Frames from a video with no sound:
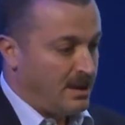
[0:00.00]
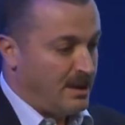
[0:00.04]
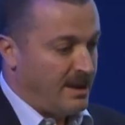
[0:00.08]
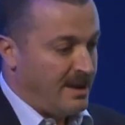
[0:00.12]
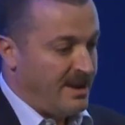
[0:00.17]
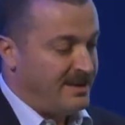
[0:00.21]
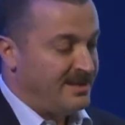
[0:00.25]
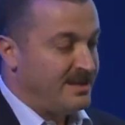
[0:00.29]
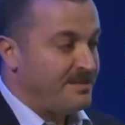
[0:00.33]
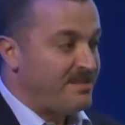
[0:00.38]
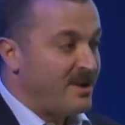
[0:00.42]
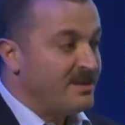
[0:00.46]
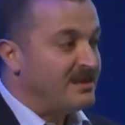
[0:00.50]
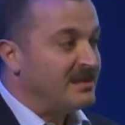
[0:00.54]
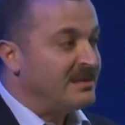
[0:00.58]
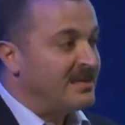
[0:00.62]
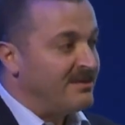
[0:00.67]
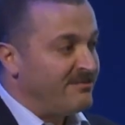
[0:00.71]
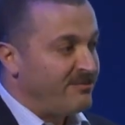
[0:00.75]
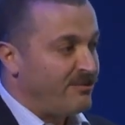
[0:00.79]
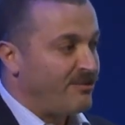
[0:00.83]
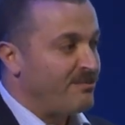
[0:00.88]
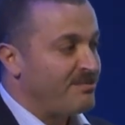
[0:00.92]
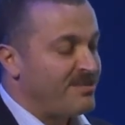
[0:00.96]

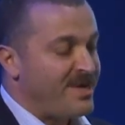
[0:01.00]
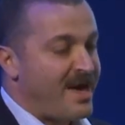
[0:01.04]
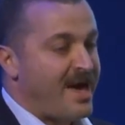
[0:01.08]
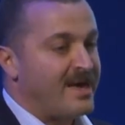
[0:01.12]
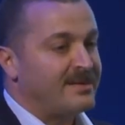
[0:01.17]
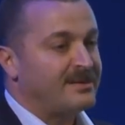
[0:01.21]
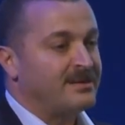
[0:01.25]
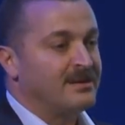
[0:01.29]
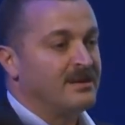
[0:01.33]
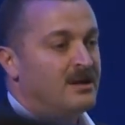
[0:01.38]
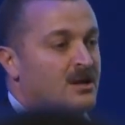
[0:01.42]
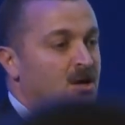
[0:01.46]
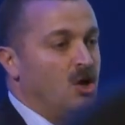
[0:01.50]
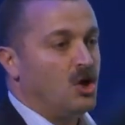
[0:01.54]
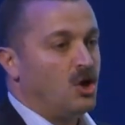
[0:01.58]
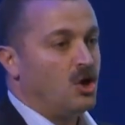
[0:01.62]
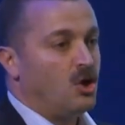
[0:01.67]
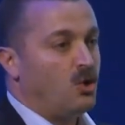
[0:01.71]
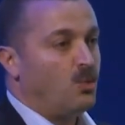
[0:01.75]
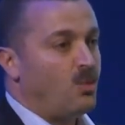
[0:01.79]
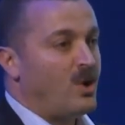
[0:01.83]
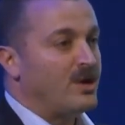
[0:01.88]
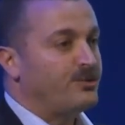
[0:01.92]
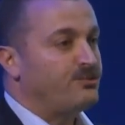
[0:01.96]
independently from that,
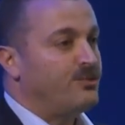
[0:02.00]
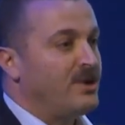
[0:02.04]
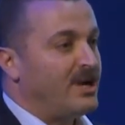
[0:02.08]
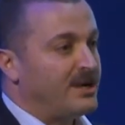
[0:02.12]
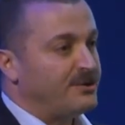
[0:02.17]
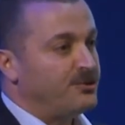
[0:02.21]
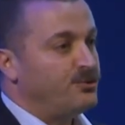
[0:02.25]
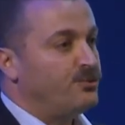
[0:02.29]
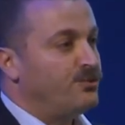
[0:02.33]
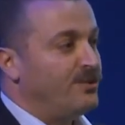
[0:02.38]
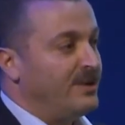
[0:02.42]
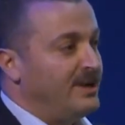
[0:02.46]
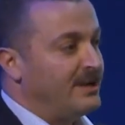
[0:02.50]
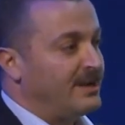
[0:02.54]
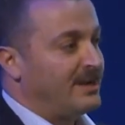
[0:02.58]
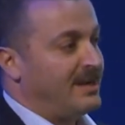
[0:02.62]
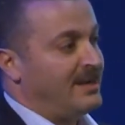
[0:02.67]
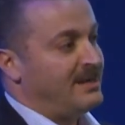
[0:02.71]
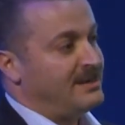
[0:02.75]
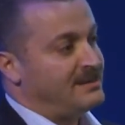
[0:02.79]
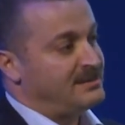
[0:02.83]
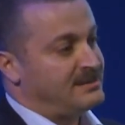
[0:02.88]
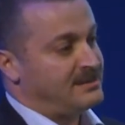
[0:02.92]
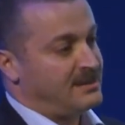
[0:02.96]
what we are doing
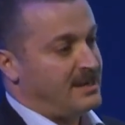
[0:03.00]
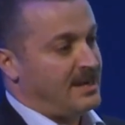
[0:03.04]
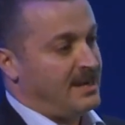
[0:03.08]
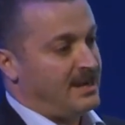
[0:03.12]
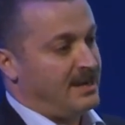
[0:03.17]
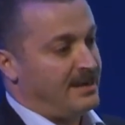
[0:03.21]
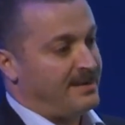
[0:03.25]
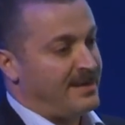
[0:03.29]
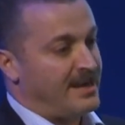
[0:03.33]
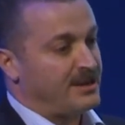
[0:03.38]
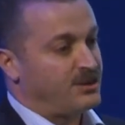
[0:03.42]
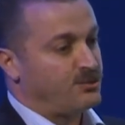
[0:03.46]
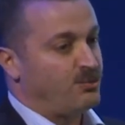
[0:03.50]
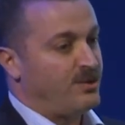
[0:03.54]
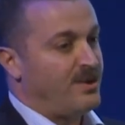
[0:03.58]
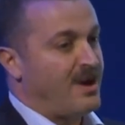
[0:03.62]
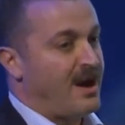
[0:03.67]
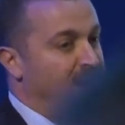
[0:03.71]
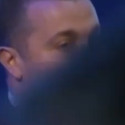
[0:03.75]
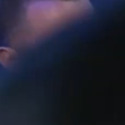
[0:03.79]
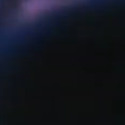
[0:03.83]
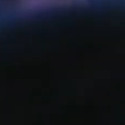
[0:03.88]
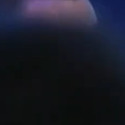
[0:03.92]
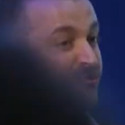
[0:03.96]
is that we
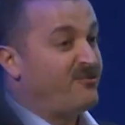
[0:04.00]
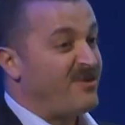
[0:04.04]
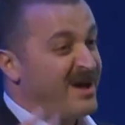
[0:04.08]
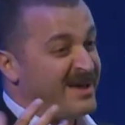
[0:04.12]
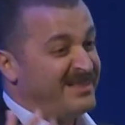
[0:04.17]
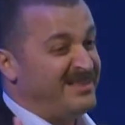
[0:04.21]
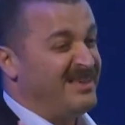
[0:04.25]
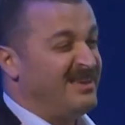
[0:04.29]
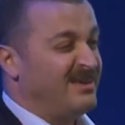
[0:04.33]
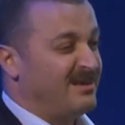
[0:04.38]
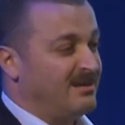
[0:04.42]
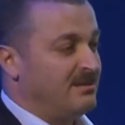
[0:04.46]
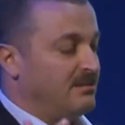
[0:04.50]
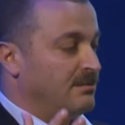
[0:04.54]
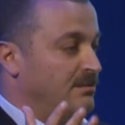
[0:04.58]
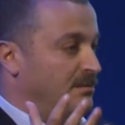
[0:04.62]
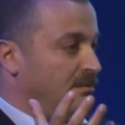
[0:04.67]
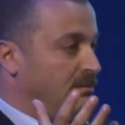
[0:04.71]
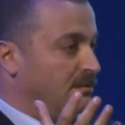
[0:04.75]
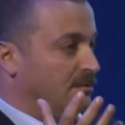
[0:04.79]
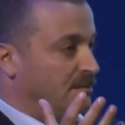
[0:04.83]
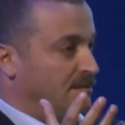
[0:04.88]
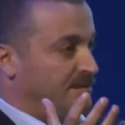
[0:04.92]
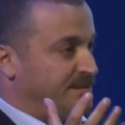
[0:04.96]
are providing
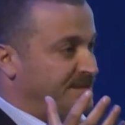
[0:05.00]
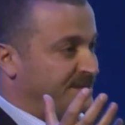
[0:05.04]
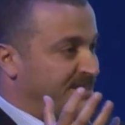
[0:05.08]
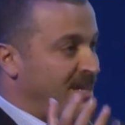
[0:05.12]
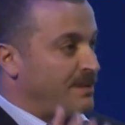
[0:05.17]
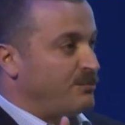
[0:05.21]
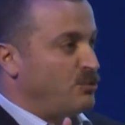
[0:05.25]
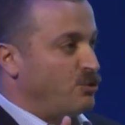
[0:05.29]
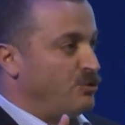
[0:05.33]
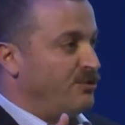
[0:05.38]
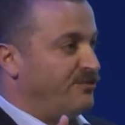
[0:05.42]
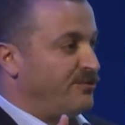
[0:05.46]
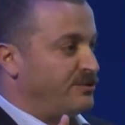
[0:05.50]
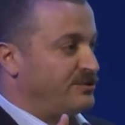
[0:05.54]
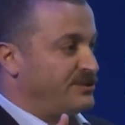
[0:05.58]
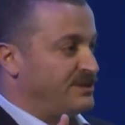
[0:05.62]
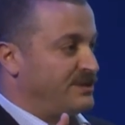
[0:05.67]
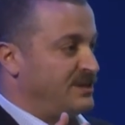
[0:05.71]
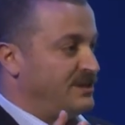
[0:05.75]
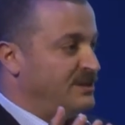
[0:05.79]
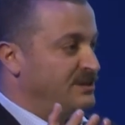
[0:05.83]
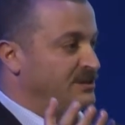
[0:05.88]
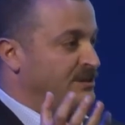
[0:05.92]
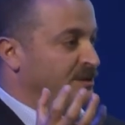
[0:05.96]
some
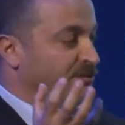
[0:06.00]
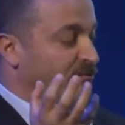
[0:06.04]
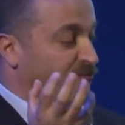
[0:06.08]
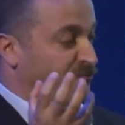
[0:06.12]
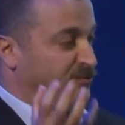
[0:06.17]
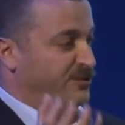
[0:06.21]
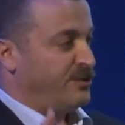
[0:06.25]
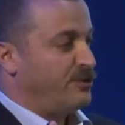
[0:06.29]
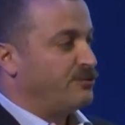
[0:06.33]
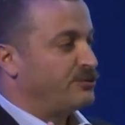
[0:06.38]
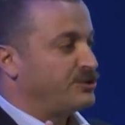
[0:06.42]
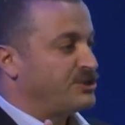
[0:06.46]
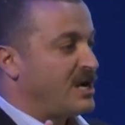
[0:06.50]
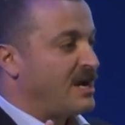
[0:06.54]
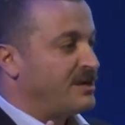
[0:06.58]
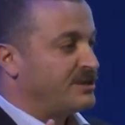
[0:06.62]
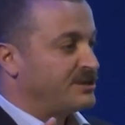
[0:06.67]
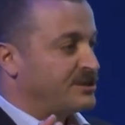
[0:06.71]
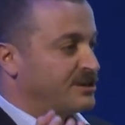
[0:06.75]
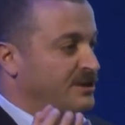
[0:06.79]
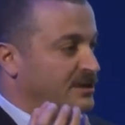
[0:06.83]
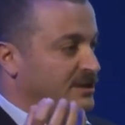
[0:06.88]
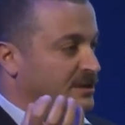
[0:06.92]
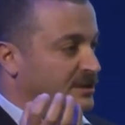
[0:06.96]
universities free of
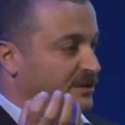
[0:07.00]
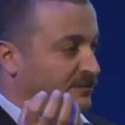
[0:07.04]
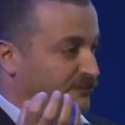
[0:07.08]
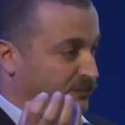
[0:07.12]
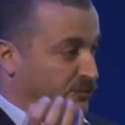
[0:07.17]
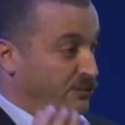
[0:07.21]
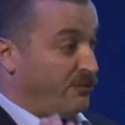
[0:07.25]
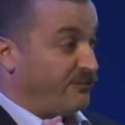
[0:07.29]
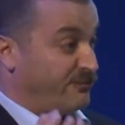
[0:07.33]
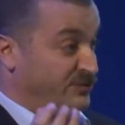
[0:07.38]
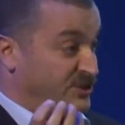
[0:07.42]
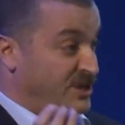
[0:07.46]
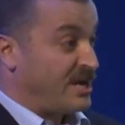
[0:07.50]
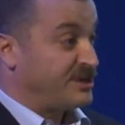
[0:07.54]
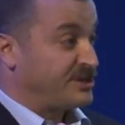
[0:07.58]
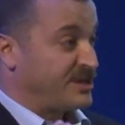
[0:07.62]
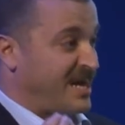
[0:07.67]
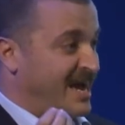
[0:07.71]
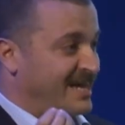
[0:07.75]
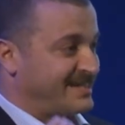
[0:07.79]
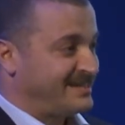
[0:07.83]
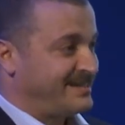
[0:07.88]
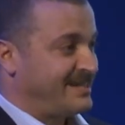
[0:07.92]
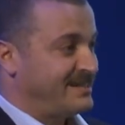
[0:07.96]
charge
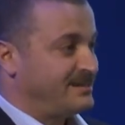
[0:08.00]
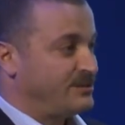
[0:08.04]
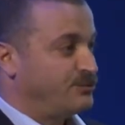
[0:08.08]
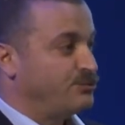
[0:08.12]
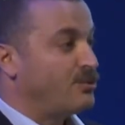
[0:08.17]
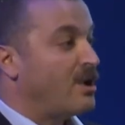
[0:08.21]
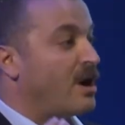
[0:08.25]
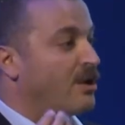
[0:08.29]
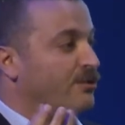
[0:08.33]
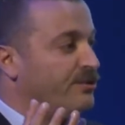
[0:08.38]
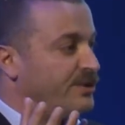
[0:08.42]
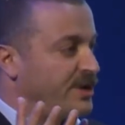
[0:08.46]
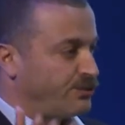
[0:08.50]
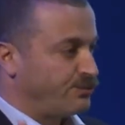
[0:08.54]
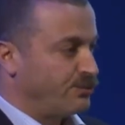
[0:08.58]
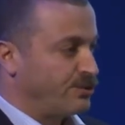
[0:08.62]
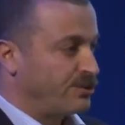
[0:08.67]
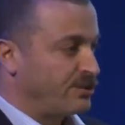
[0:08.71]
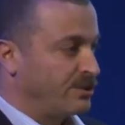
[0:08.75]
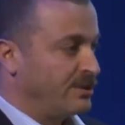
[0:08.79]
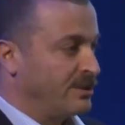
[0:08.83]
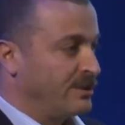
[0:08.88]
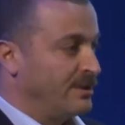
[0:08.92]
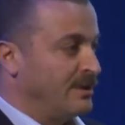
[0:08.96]
access to our network.